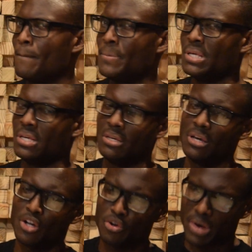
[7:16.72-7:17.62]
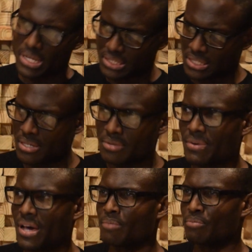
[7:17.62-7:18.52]
be
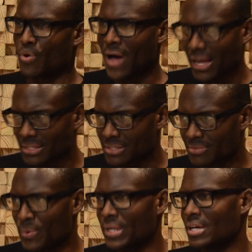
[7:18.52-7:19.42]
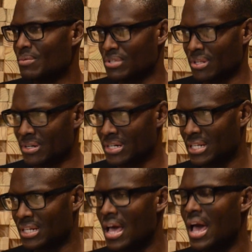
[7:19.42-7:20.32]
aggressive and proactive when it comes to
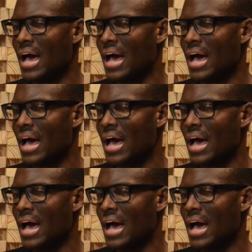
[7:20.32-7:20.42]
learning,